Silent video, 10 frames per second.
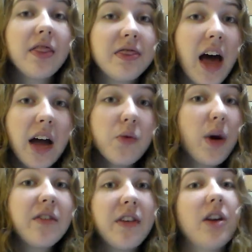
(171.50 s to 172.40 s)
that
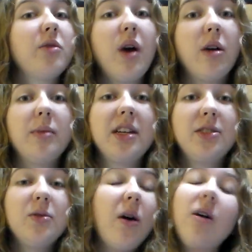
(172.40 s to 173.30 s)
went very well
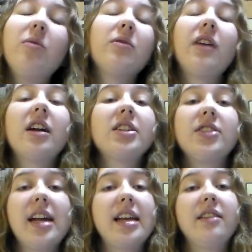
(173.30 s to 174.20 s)
because you all were very
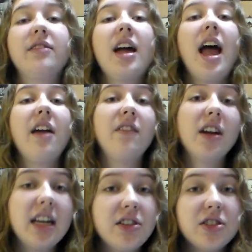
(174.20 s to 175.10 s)
creative and
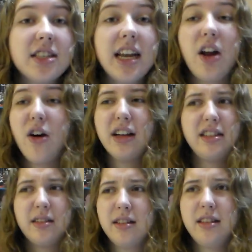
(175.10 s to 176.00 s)
very interesting, all
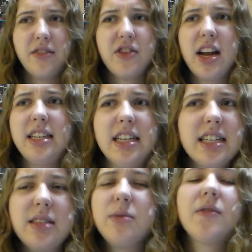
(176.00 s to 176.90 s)
had different
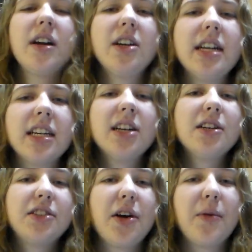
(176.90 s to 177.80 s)
ideas. It was very great.
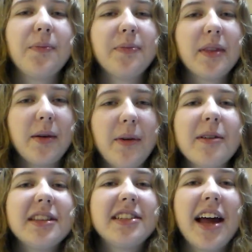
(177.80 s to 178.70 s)
So,
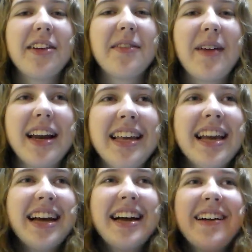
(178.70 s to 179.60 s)
welcome to the channel,
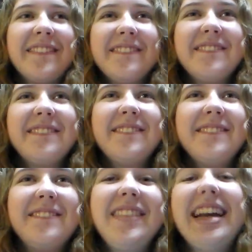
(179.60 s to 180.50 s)
everybody.
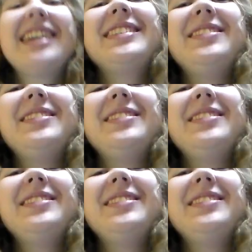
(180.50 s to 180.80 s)
Yeah,